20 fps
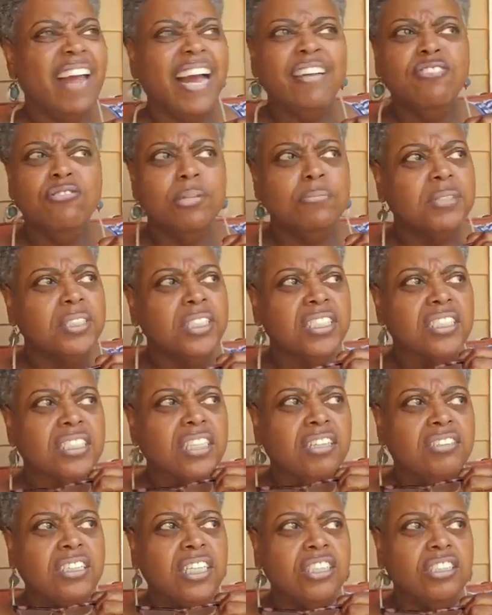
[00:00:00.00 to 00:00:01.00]
like drumsticks
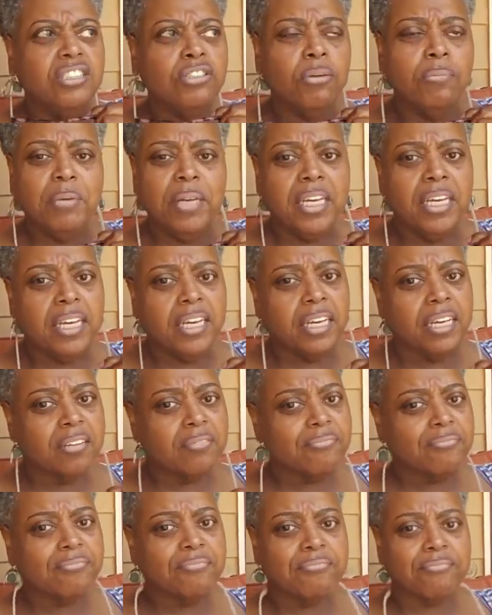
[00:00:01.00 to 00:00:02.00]
because they so big.
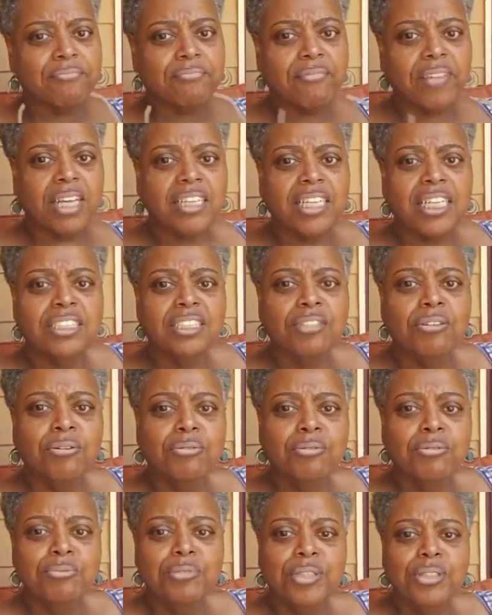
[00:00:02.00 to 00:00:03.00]
That's the
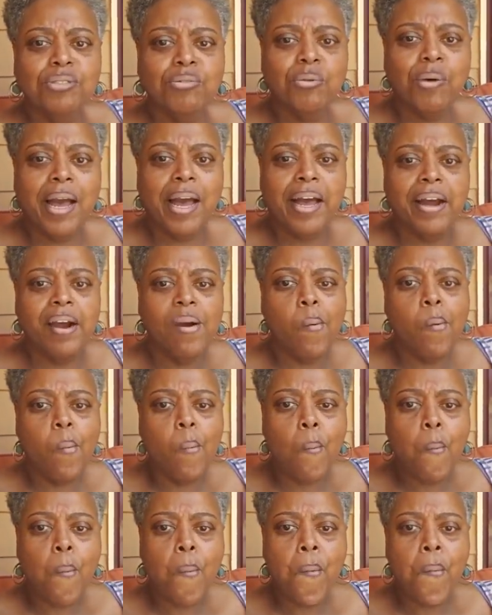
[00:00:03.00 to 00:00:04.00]
only reason why.
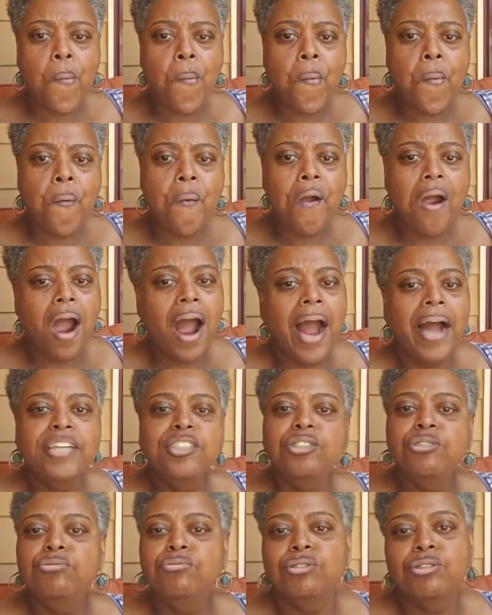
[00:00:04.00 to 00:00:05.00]
I
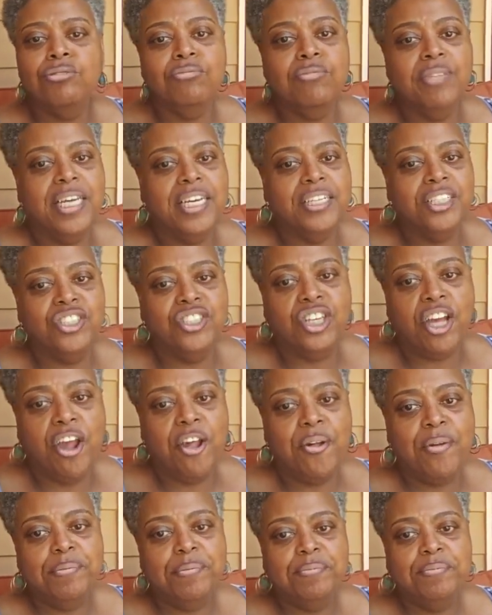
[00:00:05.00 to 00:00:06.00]
do too, Lady
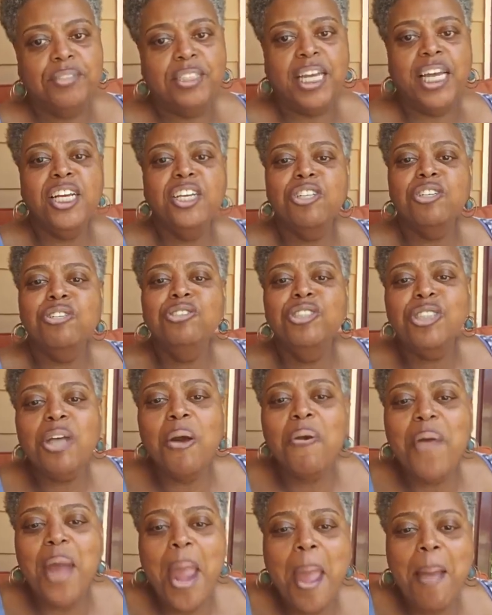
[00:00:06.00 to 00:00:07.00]
J. Thank you,
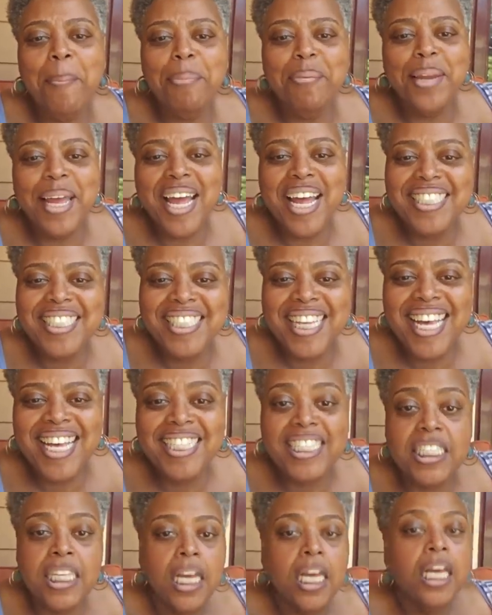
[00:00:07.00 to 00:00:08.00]
Joanne
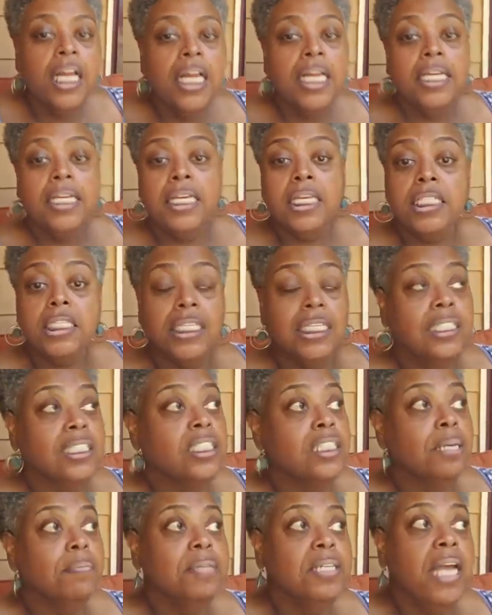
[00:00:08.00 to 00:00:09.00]
Pleasant. Listen,
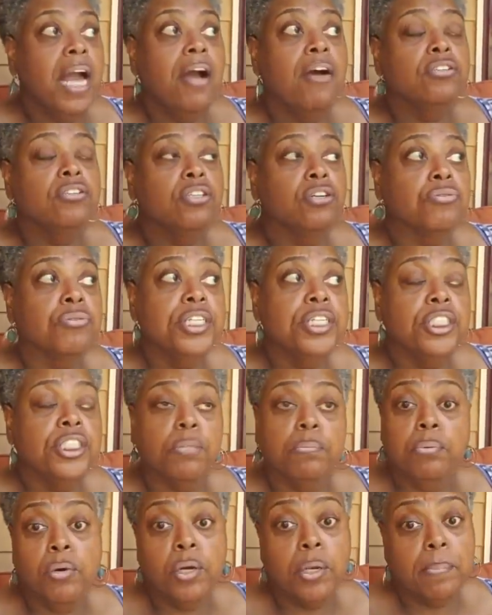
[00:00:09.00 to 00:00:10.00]
some of y'all green
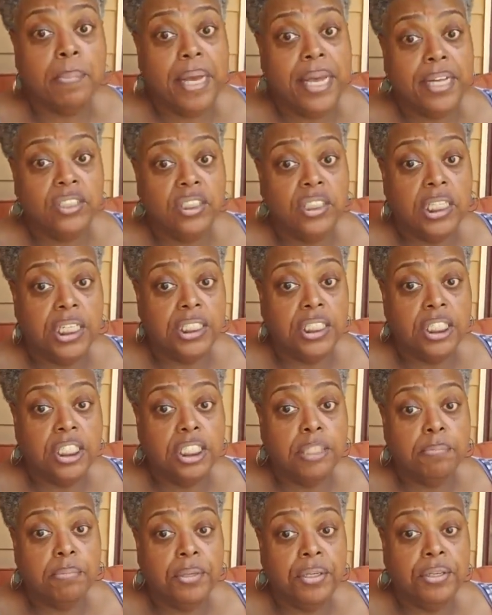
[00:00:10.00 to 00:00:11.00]
supporter badge done
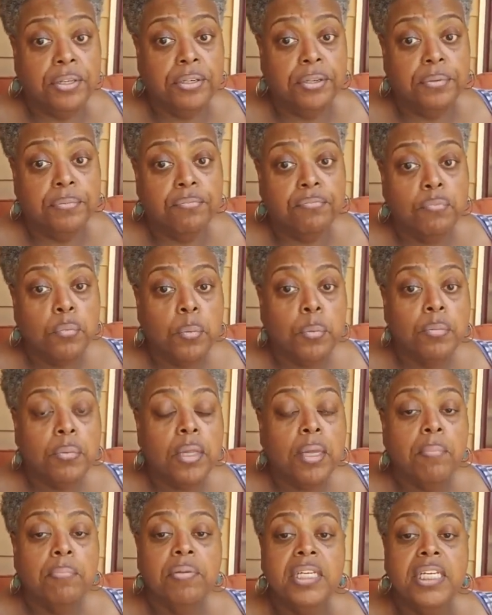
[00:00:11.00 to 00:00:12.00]
disappeared.
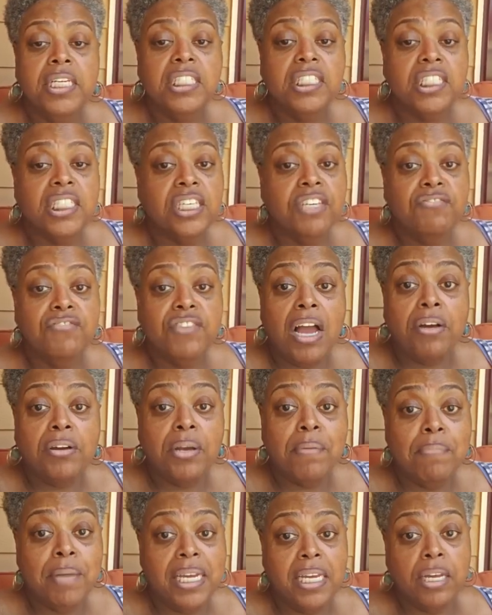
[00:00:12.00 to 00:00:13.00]
Please see if y'all
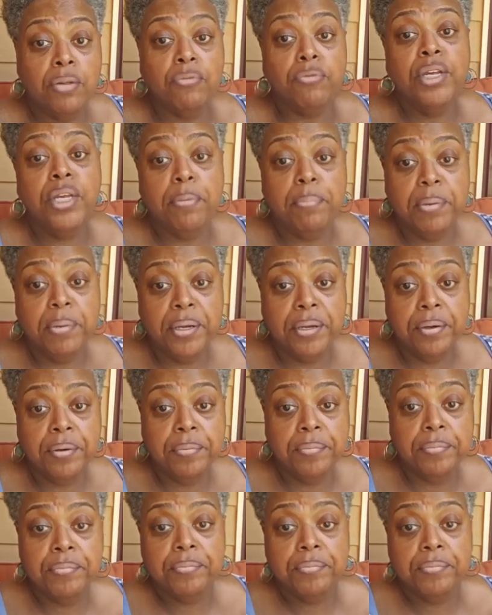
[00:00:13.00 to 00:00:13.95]
can make it reappear.